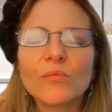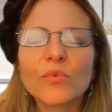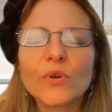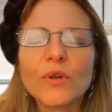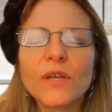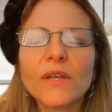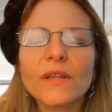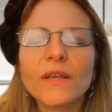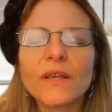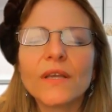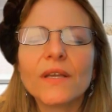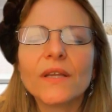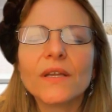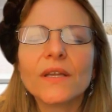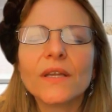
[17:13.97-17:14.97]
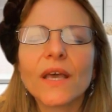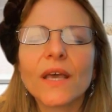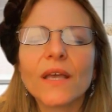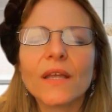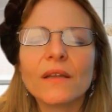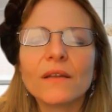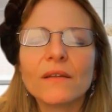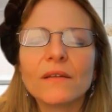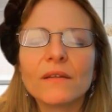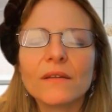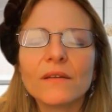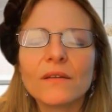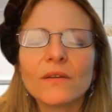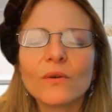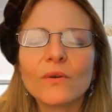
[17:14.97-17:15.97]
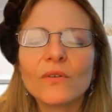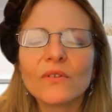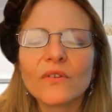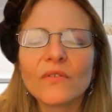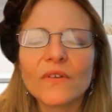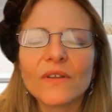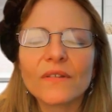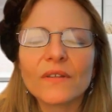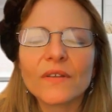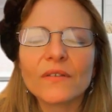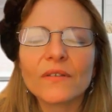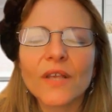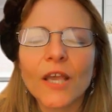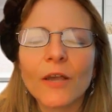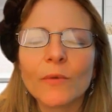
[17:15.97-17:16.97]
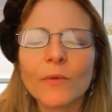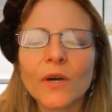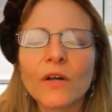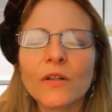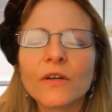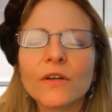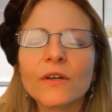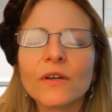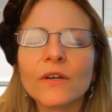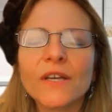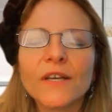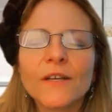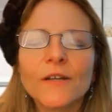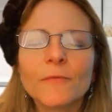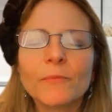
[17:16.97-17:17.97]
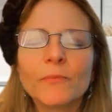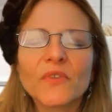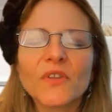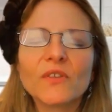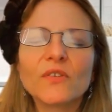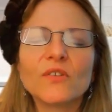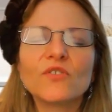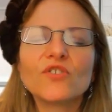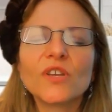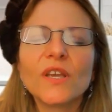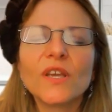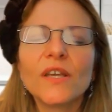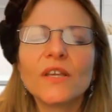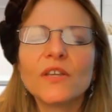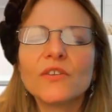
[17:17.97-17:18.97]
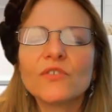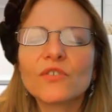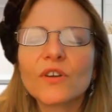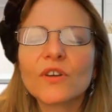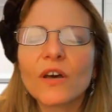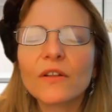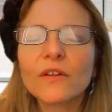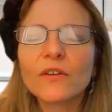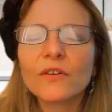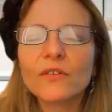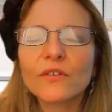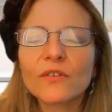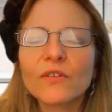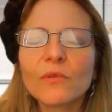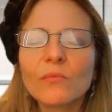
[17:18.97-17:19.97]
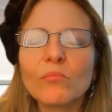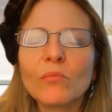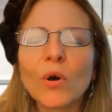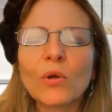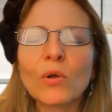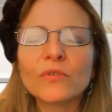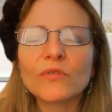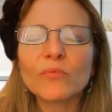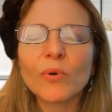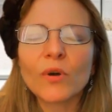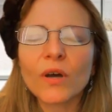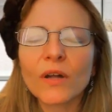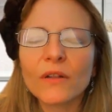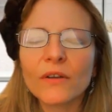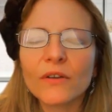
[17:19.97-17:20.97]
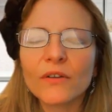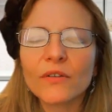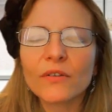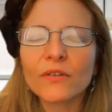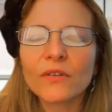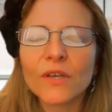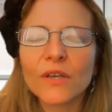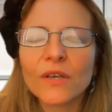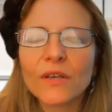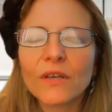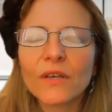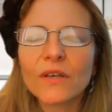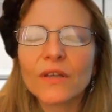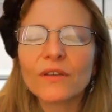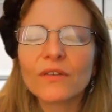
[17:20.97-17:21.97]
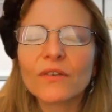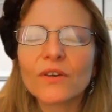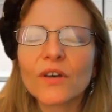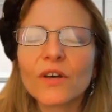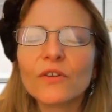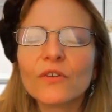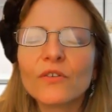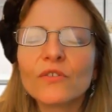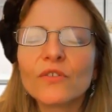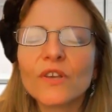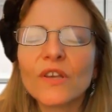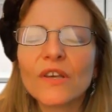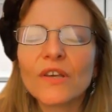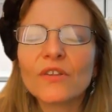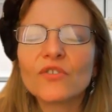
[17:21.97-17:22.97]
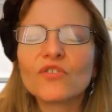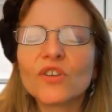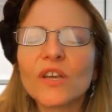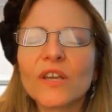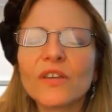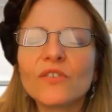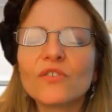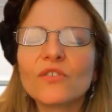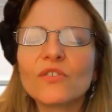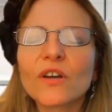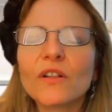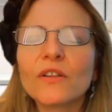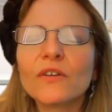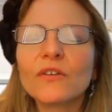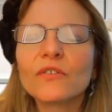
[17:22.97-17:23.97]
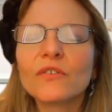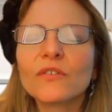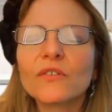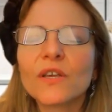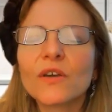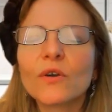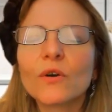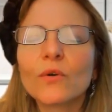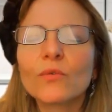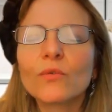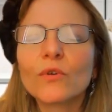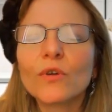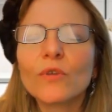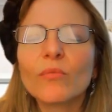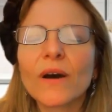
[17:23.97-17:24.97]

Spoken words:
Breathing it in again. Notice if it's the same color. Does it change colors? Is it multiple colors? Do the colors change colors as they go through your